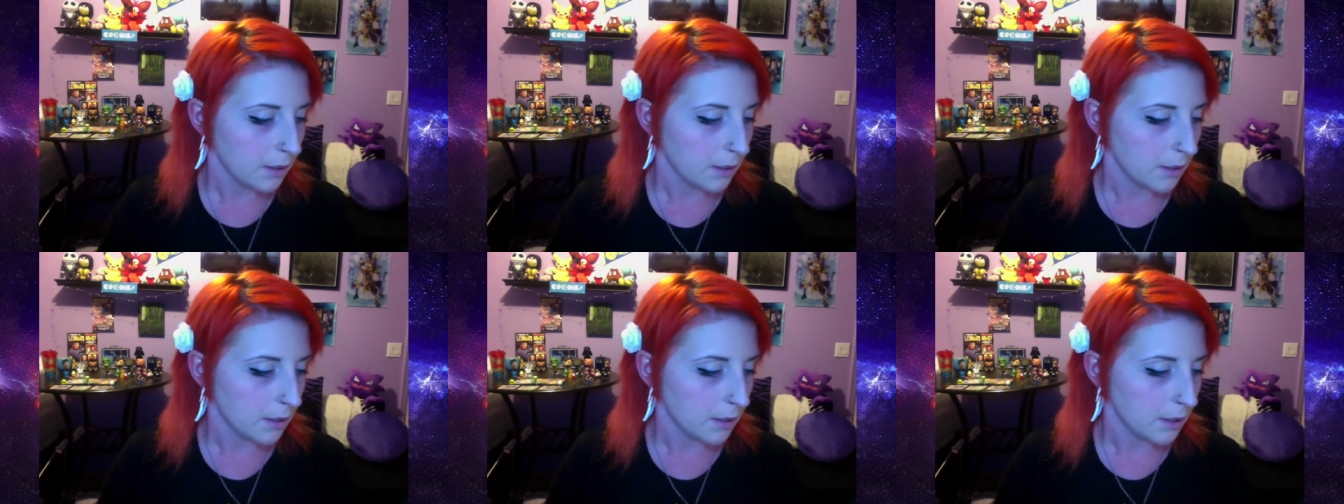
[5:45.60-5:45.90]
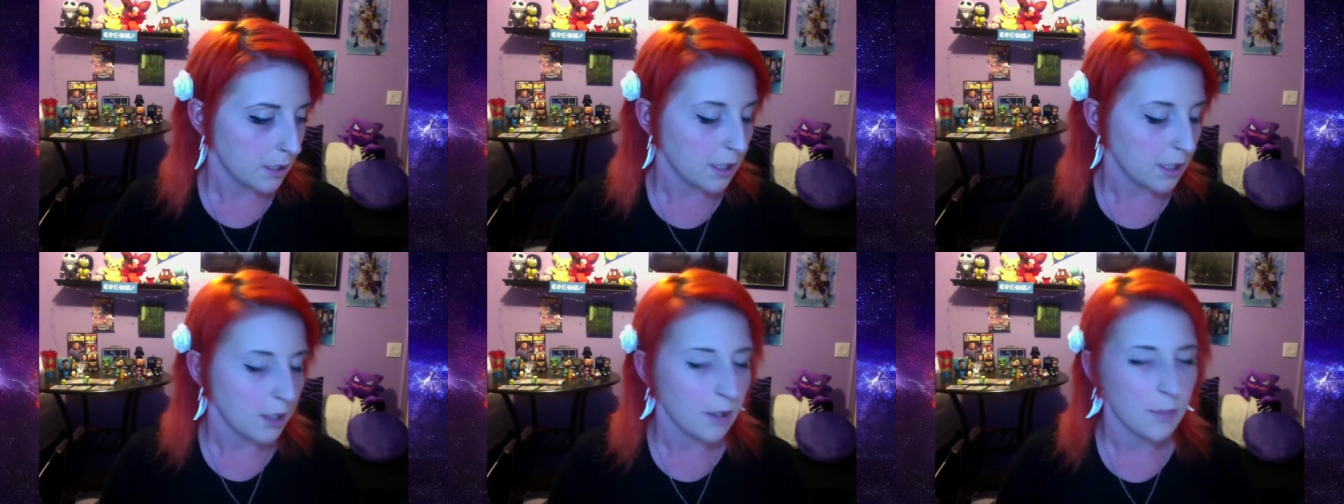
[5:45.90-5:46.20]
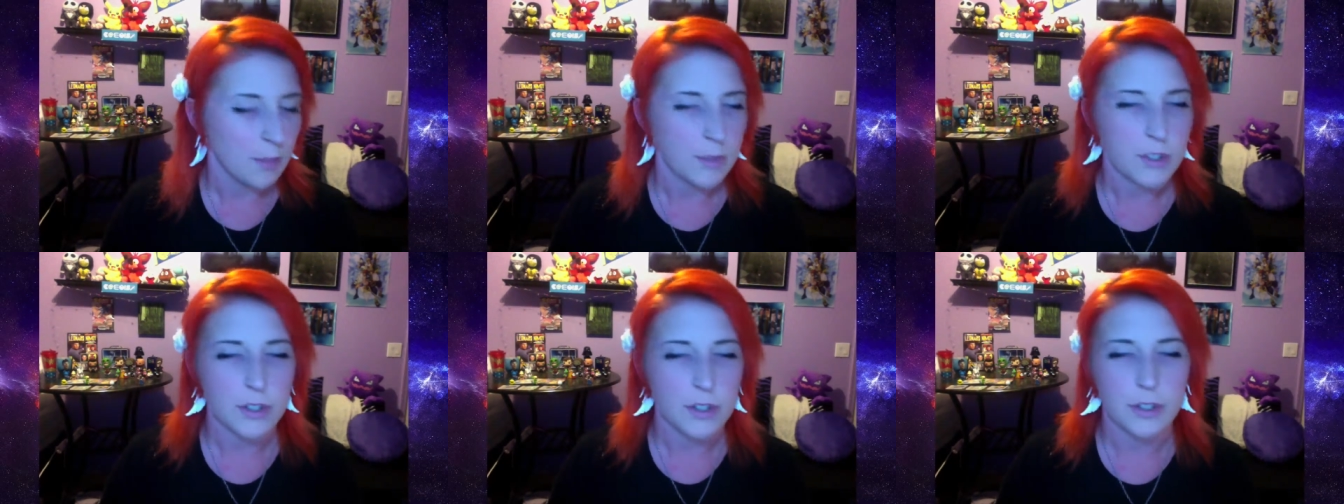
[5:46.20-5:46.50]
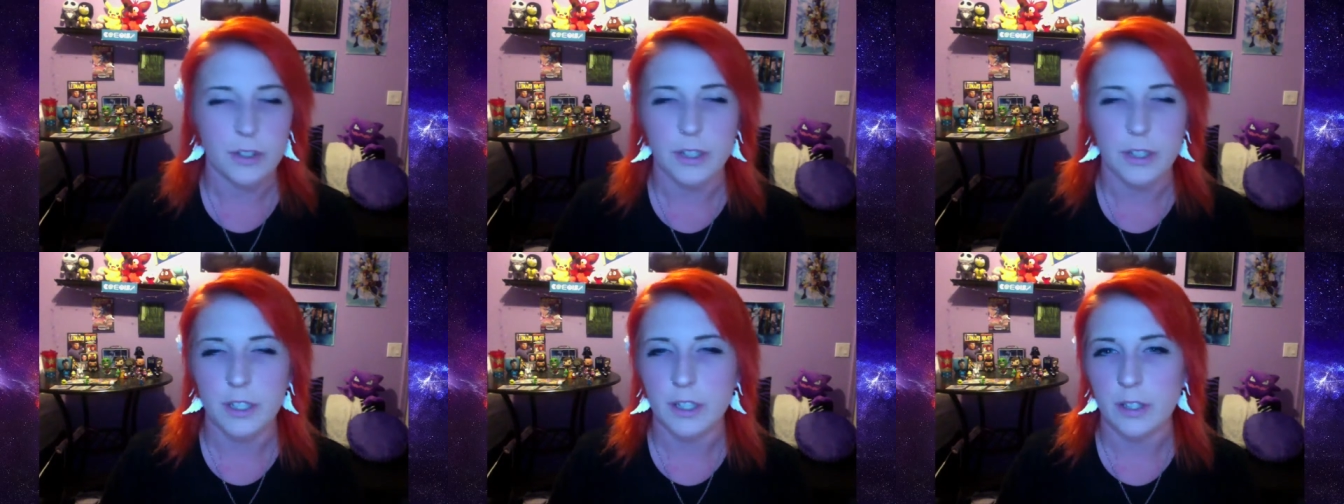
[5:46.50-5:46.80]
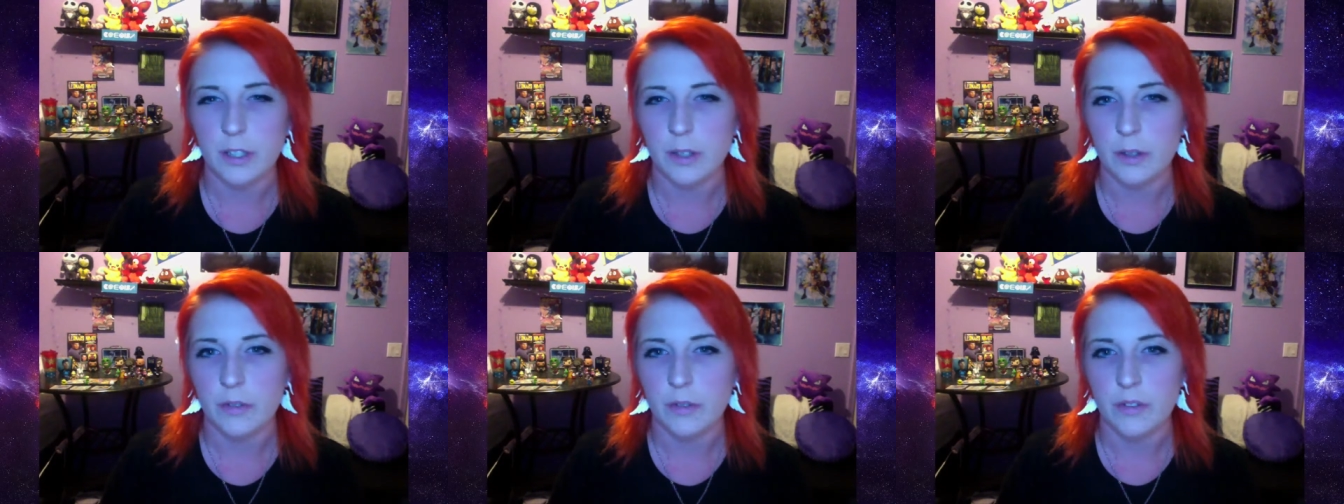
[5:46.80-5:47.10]
You know, I'm sure, you
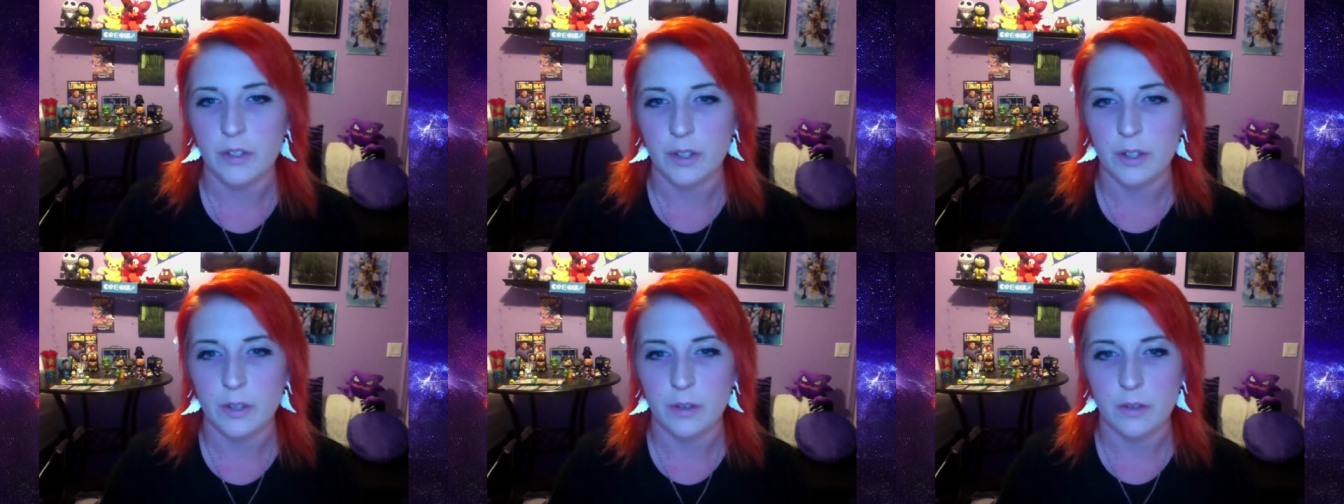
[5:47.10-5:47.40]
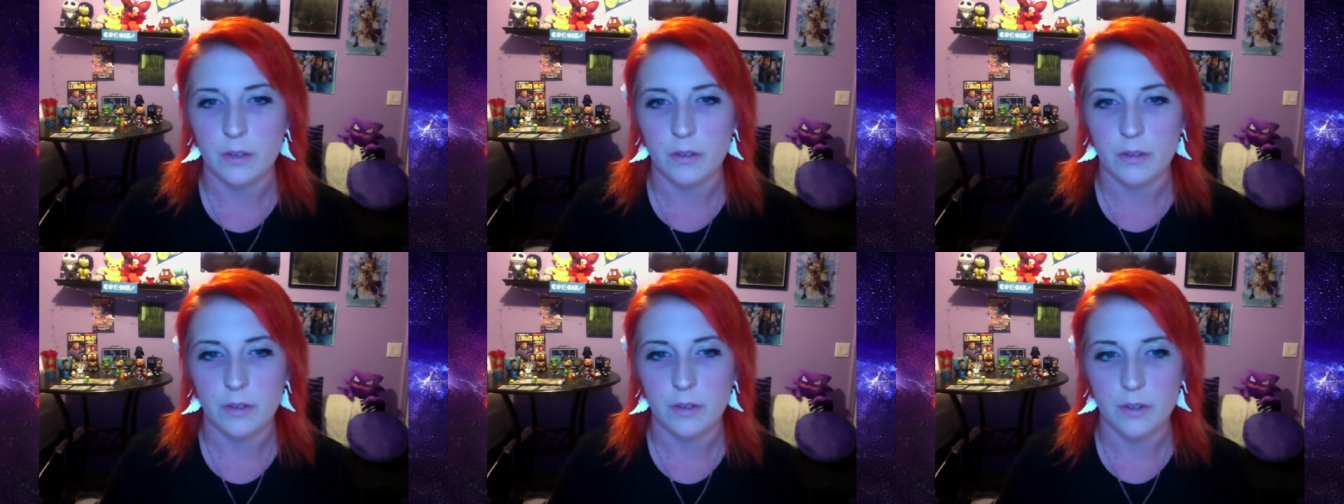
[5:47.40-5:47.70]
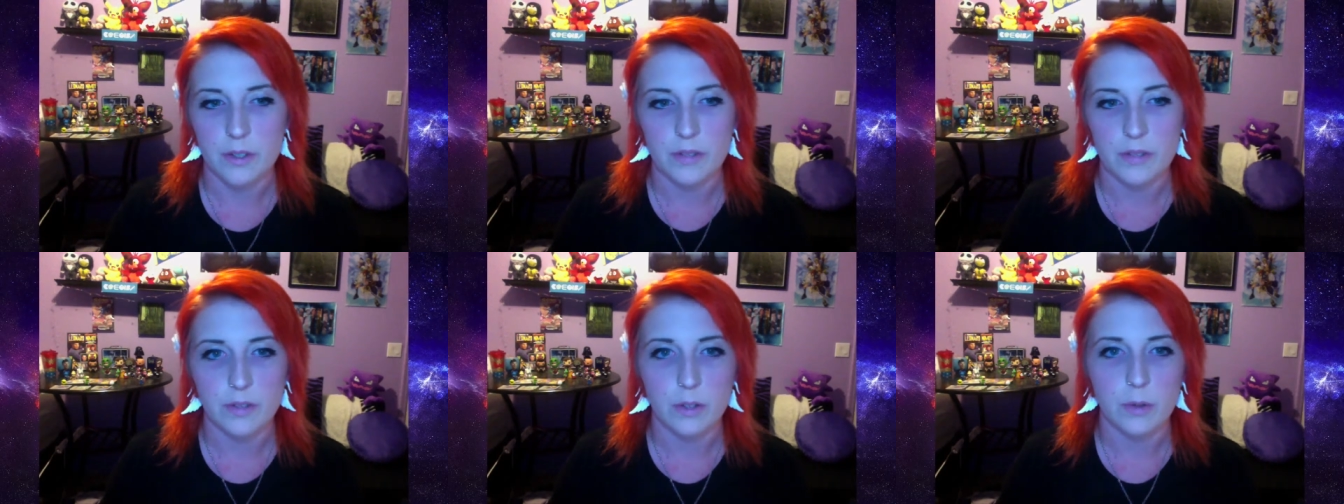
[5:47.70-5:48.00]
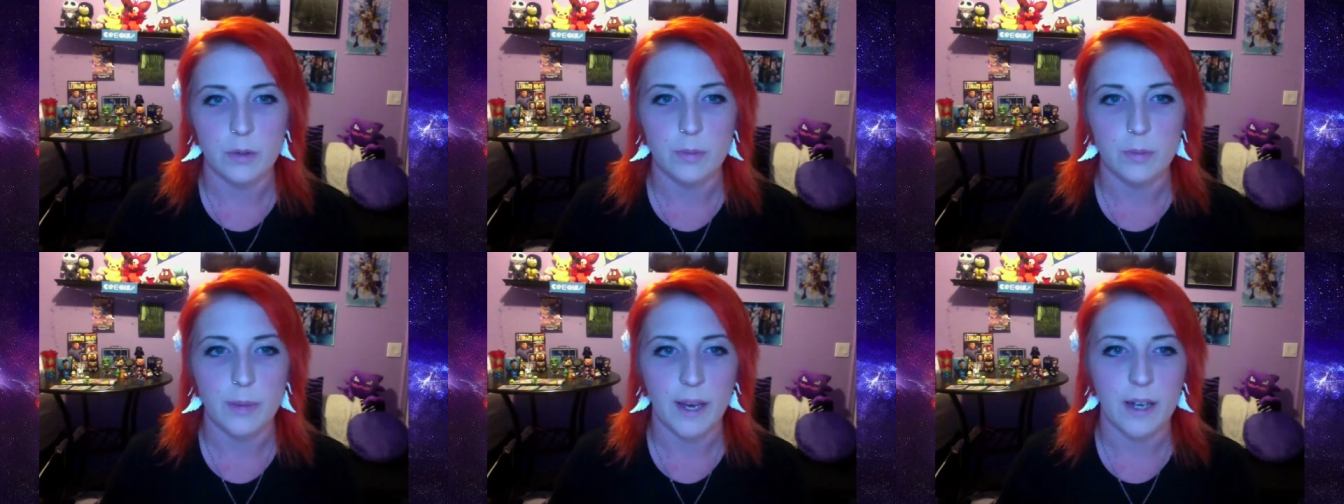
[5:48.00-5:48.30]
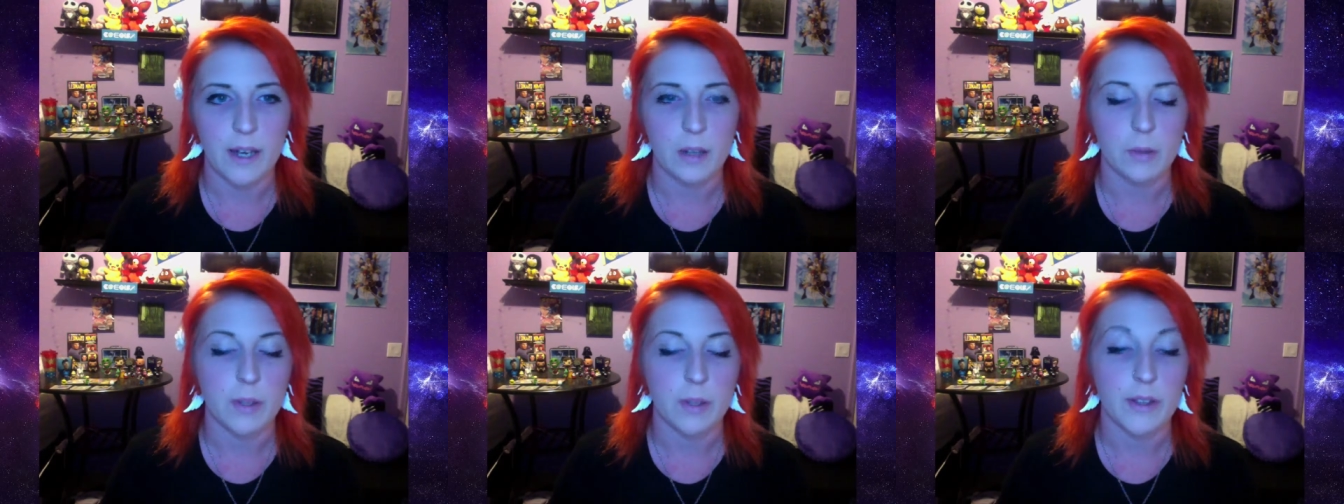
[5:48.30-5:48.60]
know, for you, those of you who
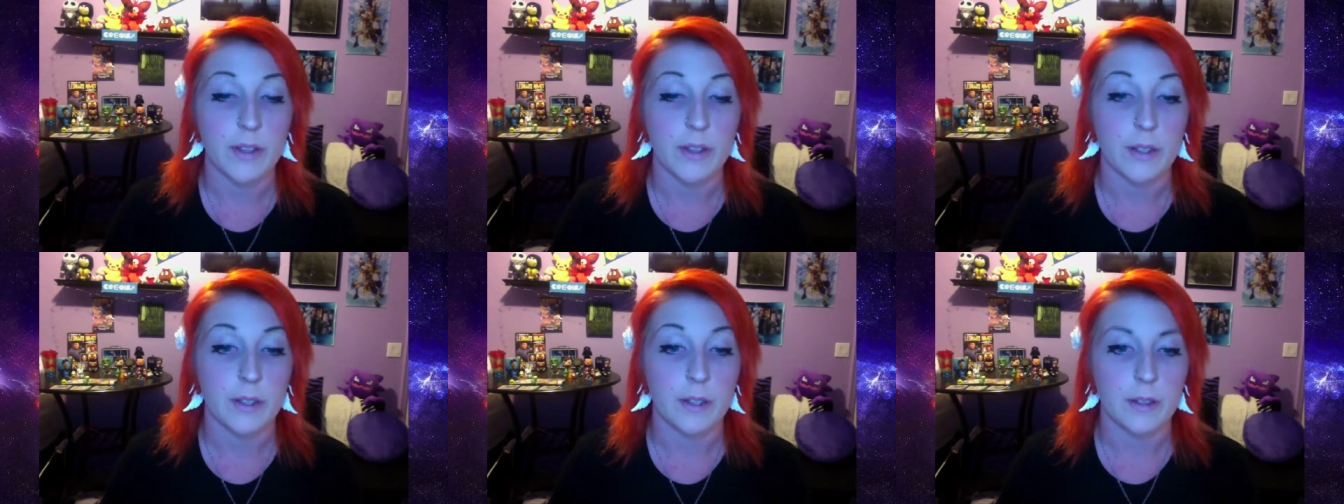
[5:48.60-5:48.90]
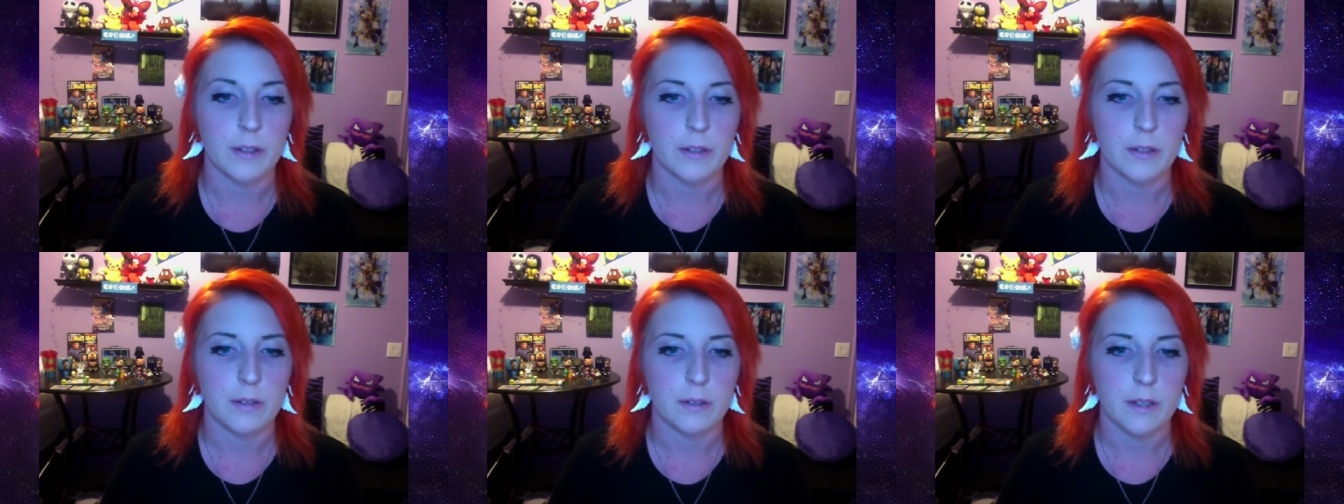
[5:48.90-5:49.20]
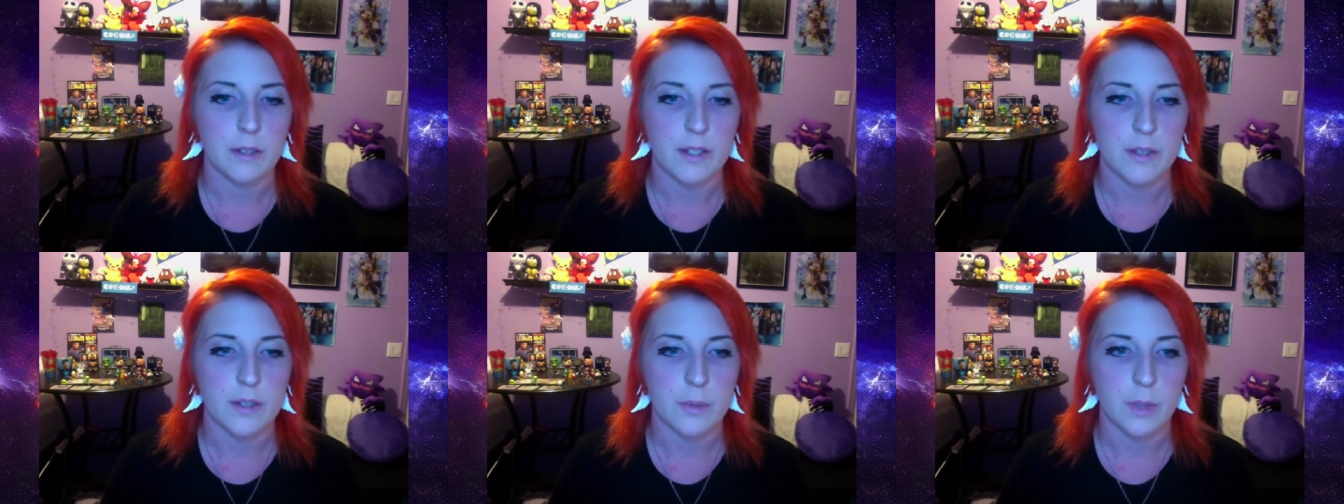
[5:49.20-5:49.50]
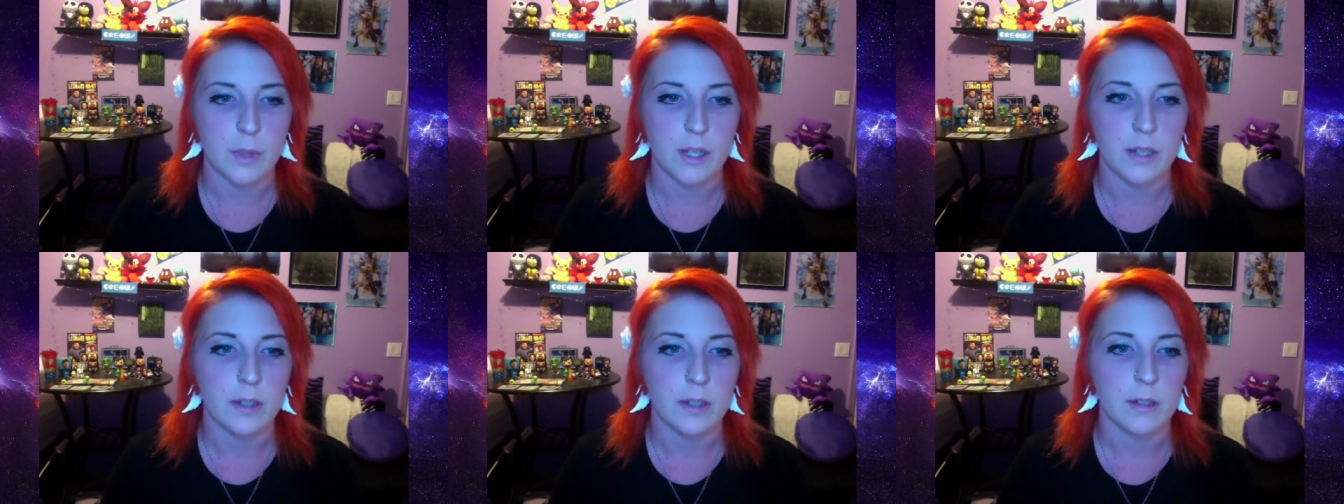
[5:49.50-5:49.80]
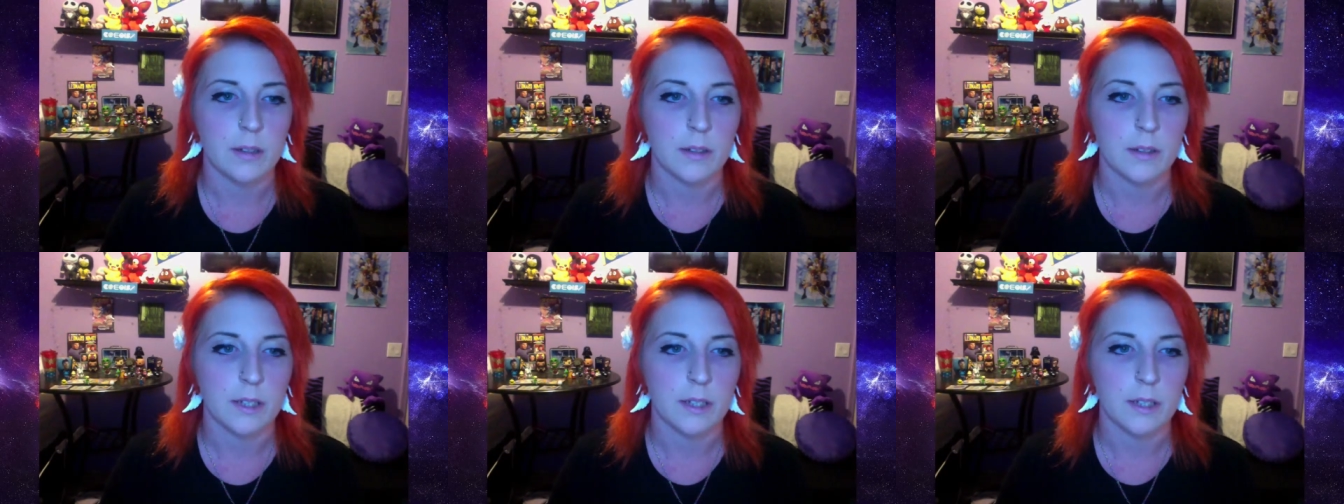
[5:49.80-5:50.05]
battle with it as well,